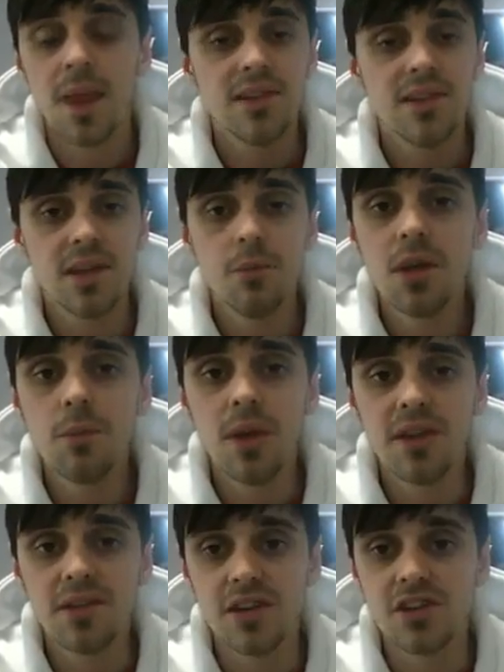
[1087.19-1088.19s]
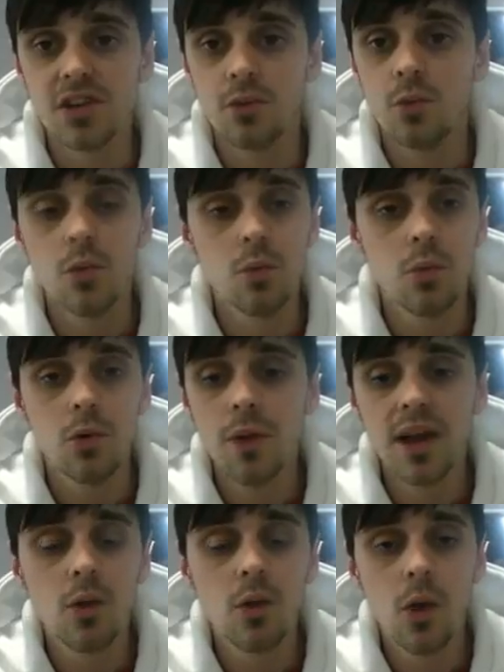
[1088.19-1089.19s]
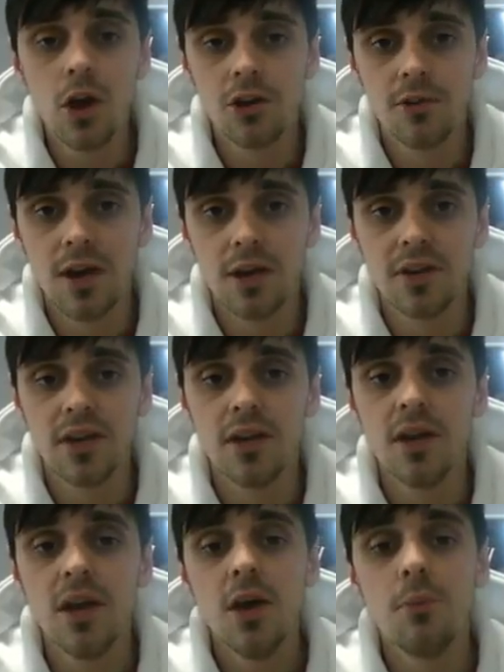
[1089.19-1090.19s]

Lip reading: send me a message and we'll make a work around it.